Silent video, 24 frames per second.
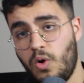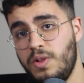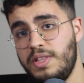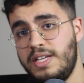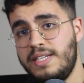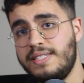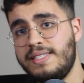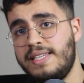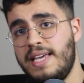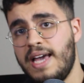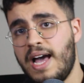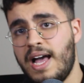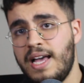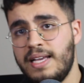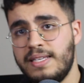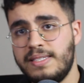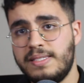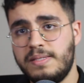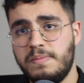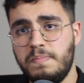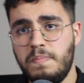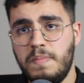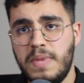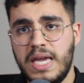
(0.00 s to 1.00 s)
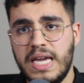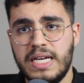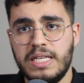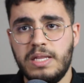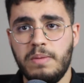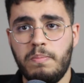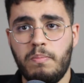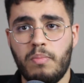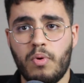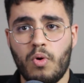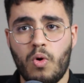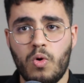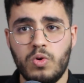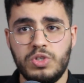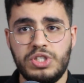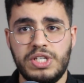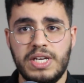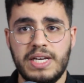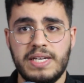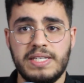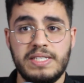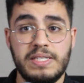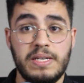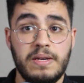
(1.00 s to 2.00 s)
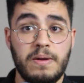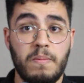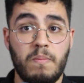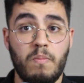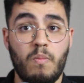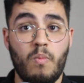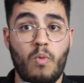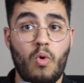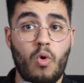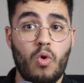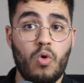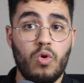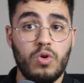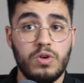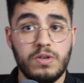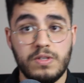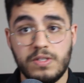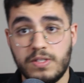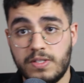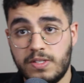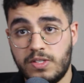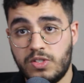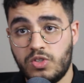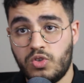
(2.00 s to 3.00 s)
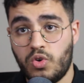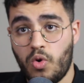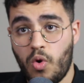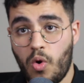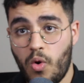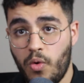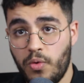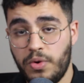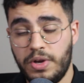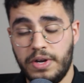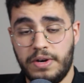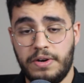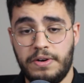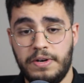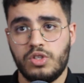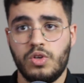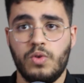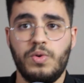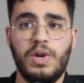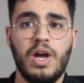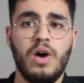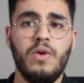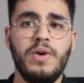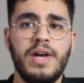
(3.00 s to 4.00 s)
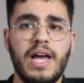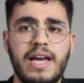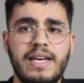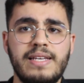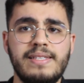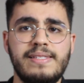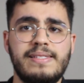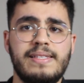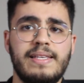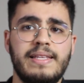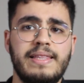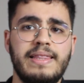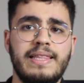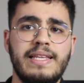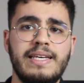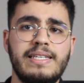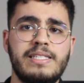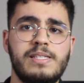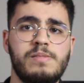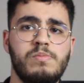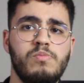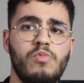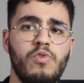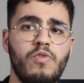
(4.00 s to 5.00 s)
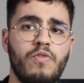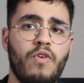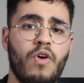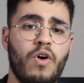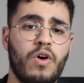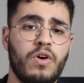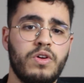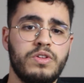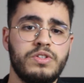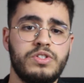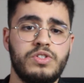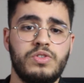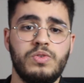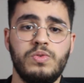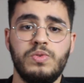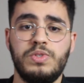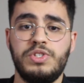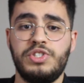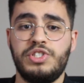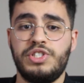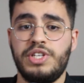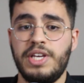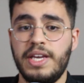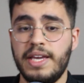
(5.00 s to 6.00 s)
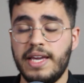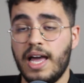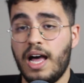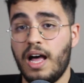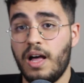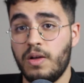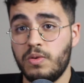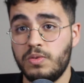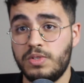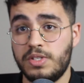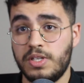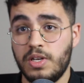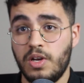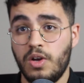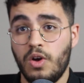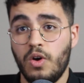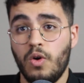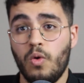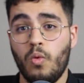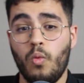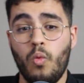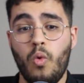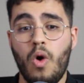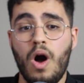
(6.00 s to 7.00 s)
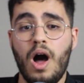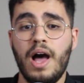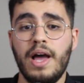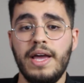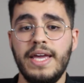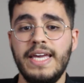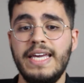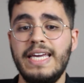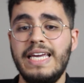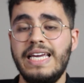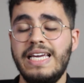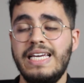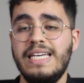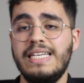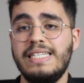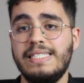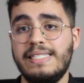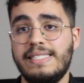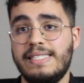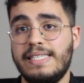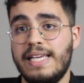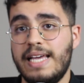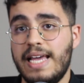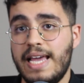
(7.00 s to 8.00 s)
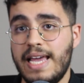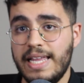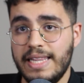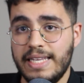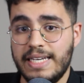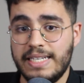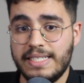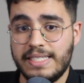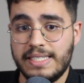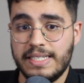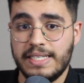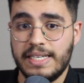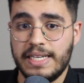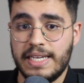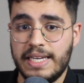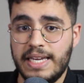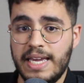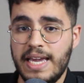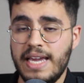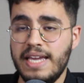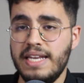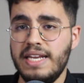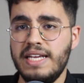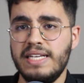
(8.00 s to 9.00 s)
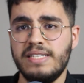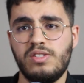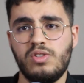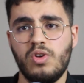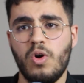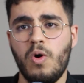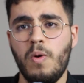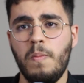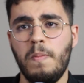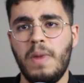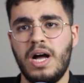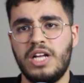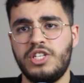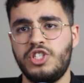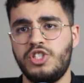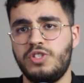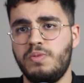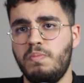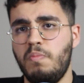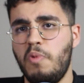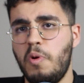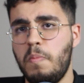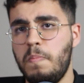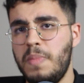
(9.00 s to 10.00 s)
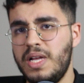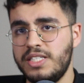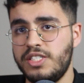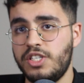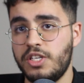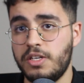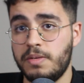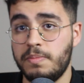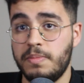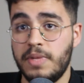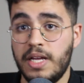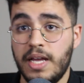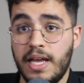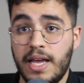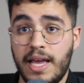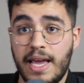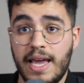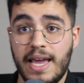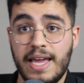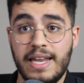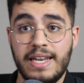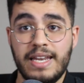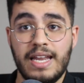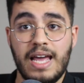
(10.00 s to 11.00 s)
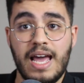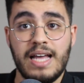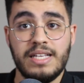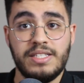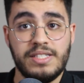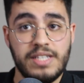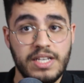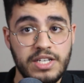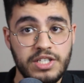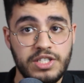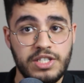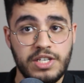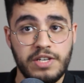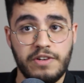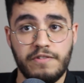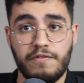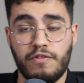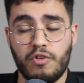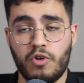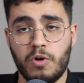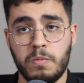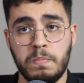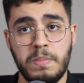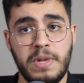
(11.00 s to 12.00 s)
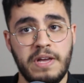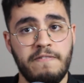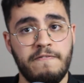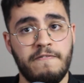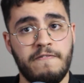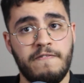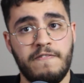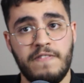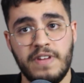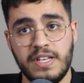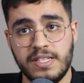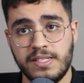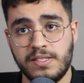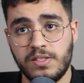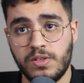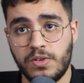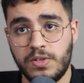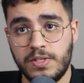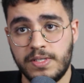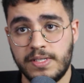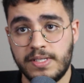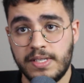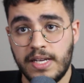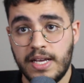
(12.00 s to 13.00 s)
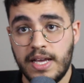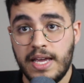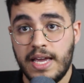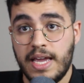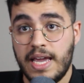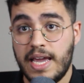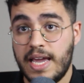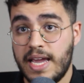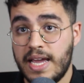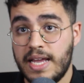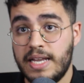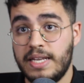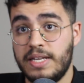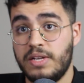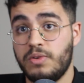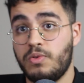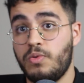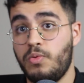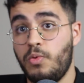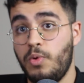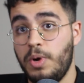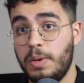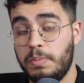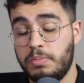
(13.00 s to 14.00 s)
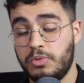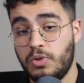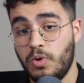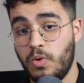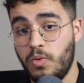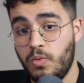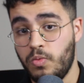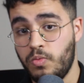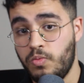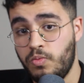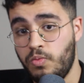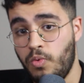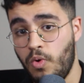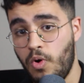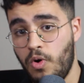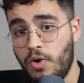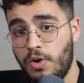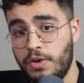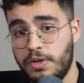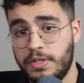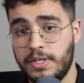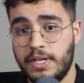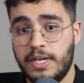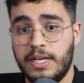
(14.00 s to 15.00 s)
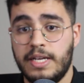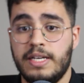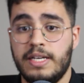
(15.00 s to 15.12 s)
all these guys make the project more stronger. So now guys, let's move on to check out why is ALYT gaining so much momentum and attention from investors and crypto world.